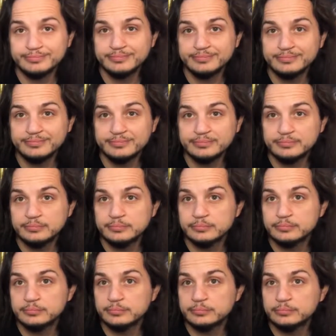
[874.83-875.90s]

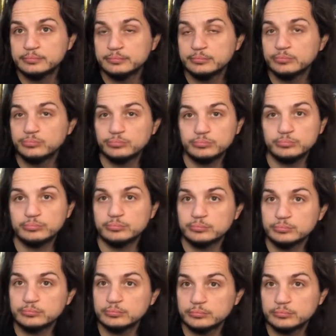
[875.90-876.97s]

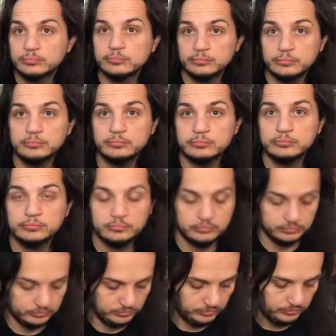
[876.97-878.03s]

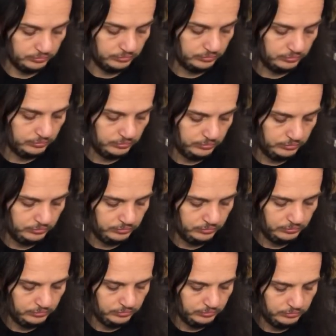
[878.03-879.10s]

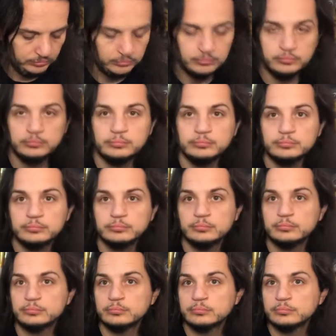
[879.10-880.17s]

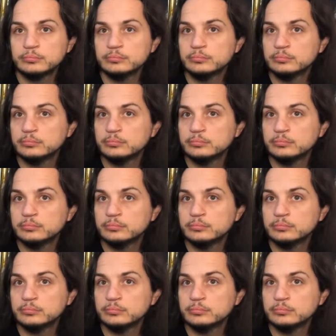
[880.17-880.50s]
[no speech]